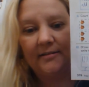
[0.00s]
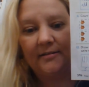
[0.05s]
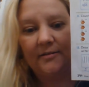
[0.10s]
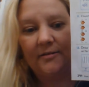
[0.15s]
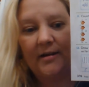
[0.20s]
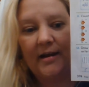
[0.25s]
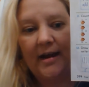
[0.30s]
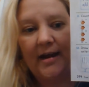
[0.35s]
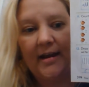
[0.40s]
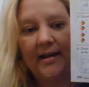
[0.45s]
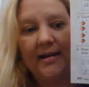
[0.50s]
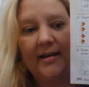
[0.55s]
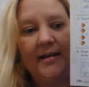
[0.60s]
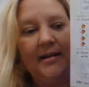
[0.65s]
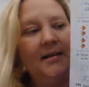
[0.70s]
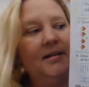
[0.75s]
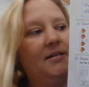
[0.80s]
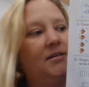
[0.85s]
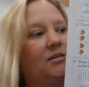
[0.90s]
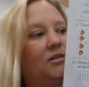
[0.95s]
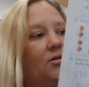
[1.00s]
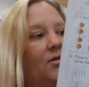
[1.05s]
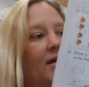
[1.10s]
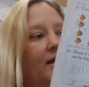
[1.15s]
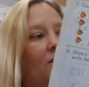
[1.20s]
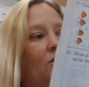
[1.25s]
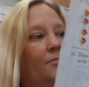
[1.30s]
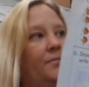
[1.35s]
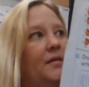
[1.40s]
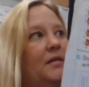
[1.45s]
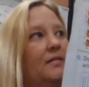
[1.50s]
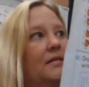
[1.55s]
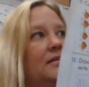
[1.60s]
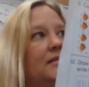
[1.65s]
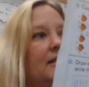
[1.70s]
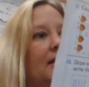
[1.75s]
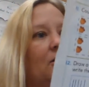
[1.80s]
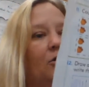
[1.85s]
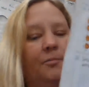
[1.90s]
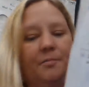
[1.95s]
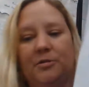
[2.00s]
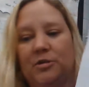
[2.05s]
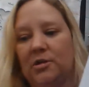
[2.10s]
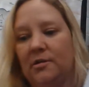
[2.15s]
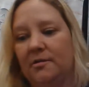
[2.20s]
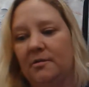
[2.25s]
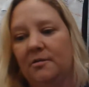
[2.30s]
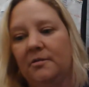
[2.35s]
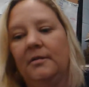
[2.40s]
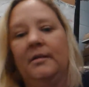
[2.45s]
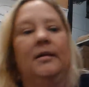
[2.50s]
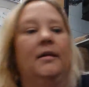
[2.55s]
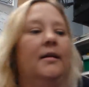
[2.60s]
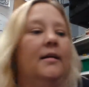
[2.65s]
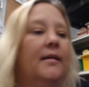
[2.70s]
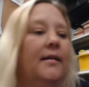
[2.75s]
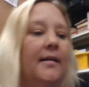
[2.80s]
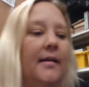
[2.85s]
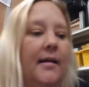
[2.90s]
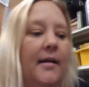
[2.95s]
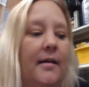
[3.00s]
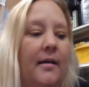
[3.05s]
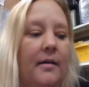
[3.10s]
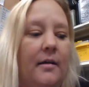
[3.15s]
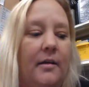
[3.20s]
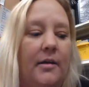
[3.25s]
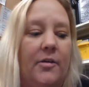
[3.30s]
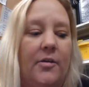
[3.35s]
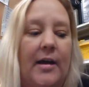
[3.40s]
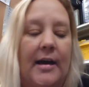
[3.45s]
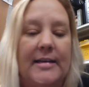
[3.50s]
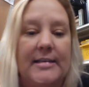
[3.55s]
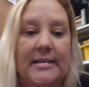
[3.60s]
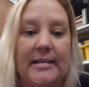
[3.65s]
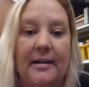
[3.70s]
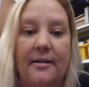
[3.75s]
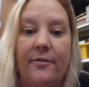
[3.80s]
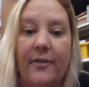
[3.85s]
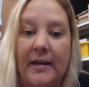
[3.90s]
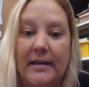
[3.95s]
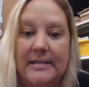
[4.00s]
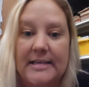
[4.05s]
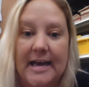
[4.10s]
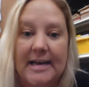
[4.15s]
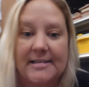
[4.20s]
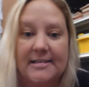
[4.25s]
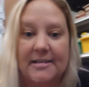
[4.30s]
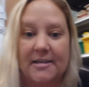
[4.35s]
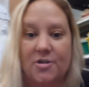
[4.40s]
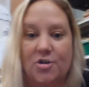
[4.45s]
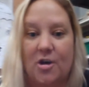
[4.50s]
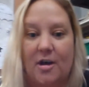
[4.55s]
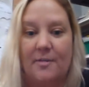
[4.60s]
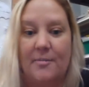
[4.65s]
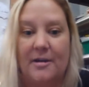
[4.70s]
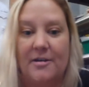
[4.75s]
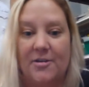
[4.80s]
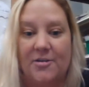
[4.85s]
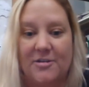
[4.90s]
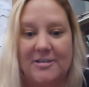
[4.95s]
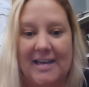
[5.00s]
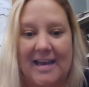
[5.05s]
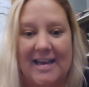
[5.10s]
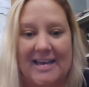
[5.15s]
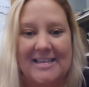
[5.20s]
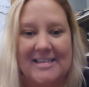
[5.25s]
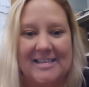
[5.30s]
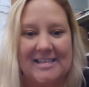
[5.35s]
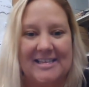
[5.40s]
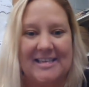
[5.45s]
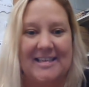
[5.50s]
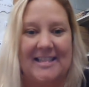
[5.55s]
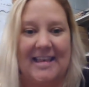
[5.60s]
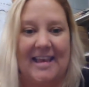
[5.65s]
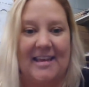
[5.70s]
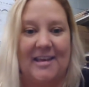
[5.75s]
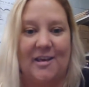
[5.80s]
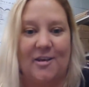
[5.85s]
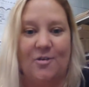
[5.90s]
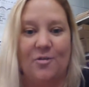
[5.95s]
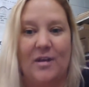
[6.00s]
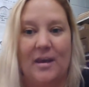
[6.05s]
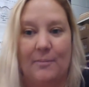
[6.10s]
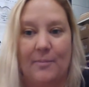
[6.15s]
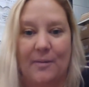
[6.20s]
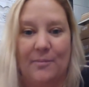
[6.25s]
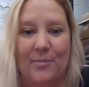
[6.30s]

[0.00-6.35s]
Okay? So I hope that this helped you. You guys did a fantastic job on your test. Thank you. Keep up